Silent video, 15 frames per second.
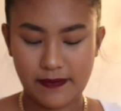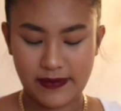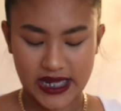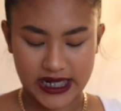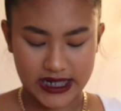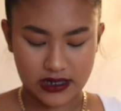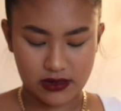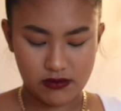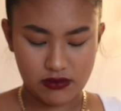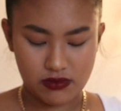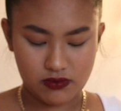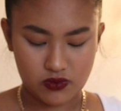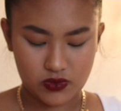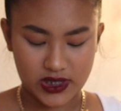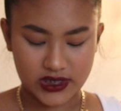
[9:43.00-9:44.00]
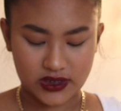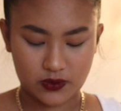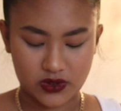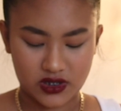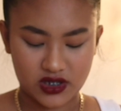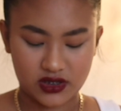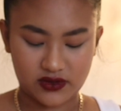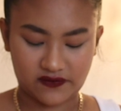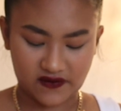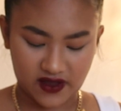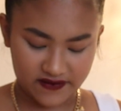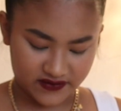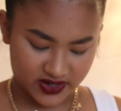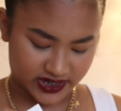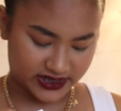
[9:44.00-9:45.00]
medium. This was
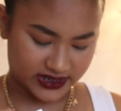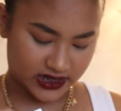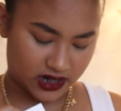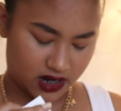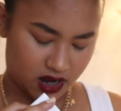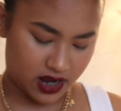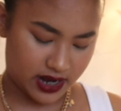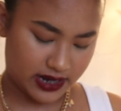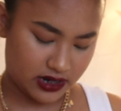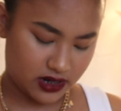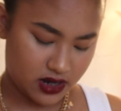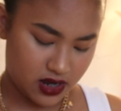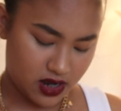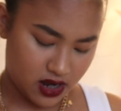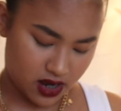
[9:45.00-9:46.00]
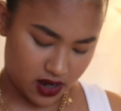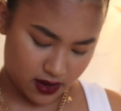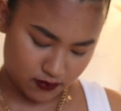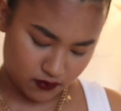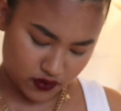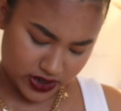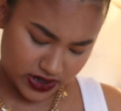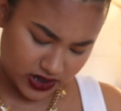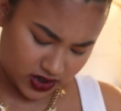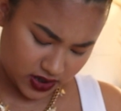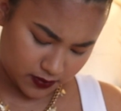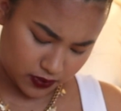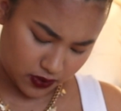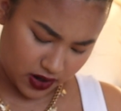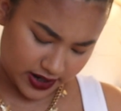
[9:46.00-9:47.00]
$5.99. Really
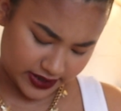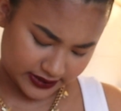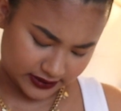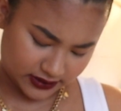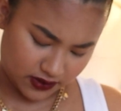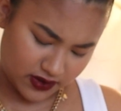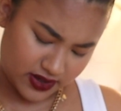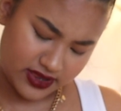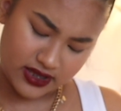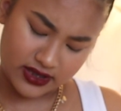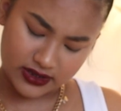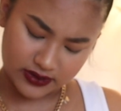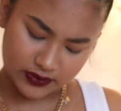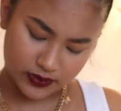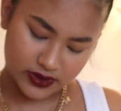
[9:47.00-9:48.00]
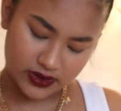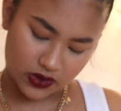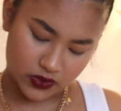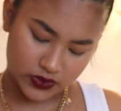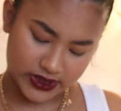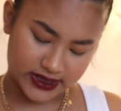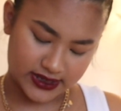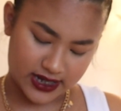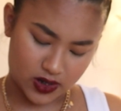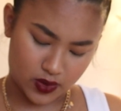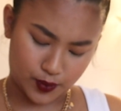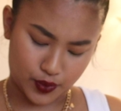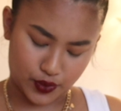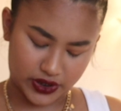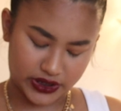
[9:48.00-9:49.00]
good price. So I think this was on sale,
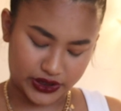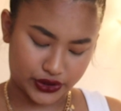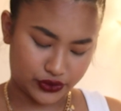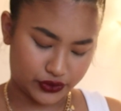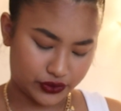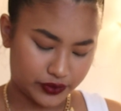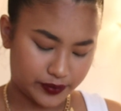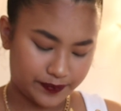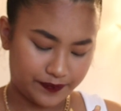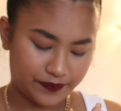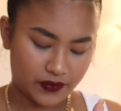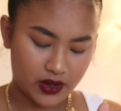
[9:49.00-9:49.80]
I'm pretty sure.